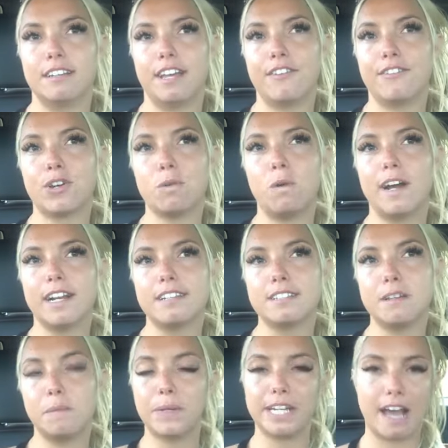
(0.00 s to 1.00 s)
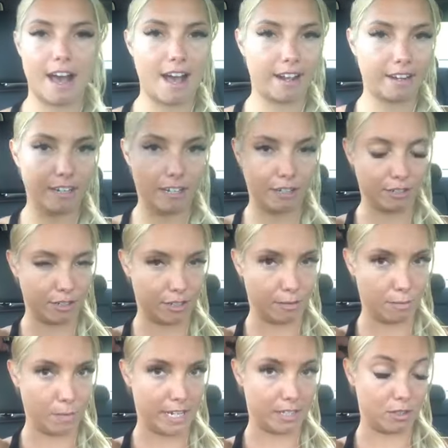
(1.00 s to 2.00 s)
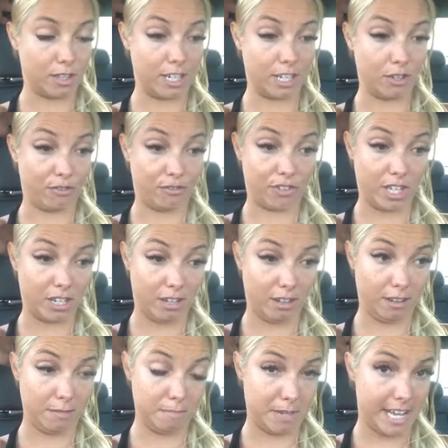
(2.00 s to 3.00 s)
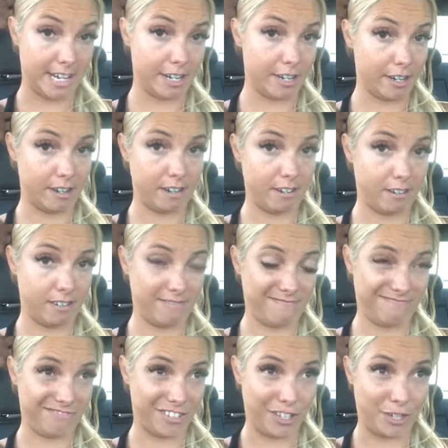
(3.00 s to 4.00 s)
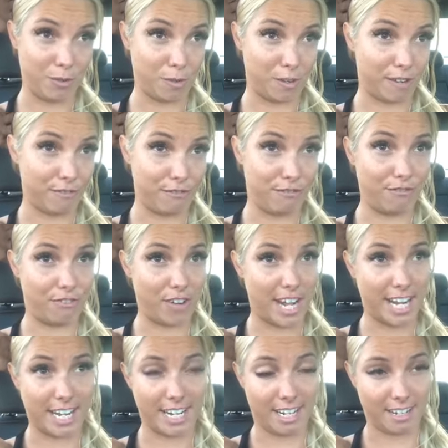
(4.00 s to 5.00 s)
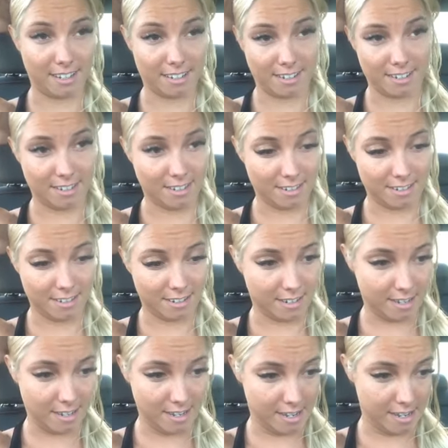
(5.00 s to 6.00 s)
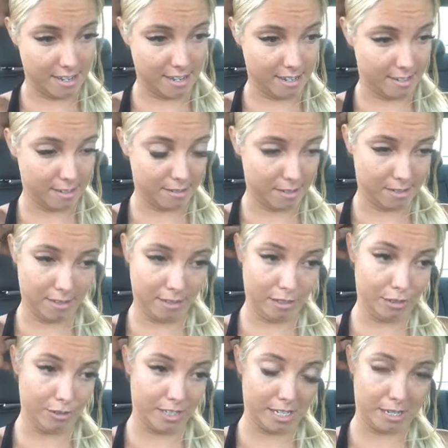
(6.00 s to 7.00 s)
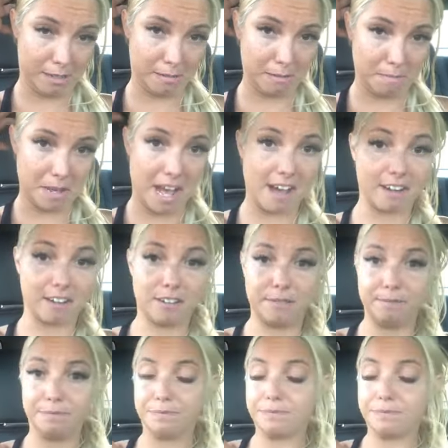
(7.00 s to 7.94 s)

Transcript: if you're wanting someone to act in a certain way so that you'll feel better, you're fighting a losing battle